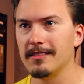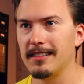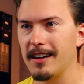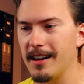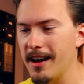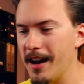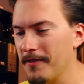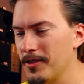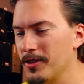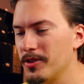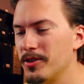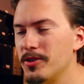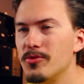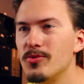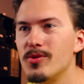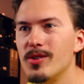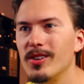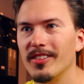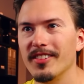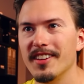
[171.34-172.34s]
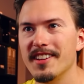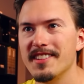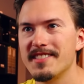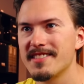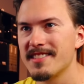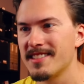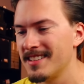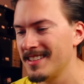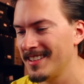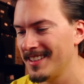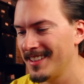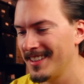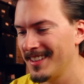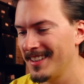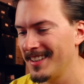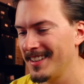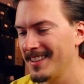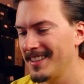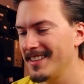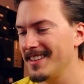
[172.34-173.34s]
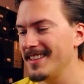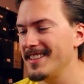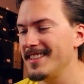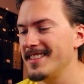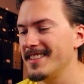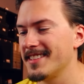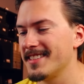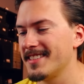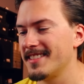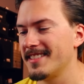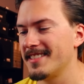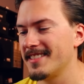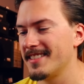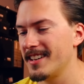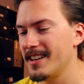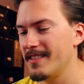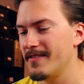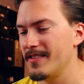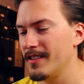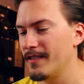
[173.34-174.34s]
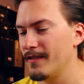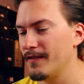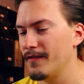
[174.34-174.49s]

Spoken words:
I have to Google this. ES7